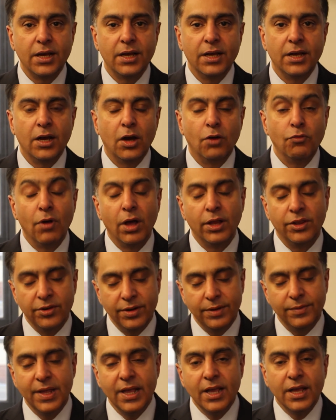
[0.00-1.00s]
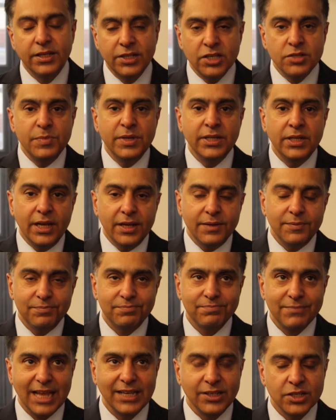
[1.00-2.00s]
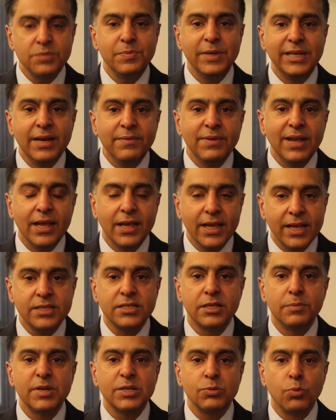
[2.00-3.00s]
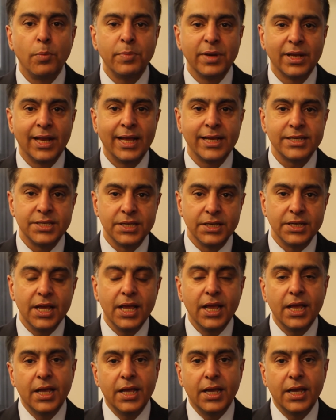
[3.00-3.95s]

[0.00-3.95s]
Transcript: or rather, it doesn't mean that Islamists won't be elected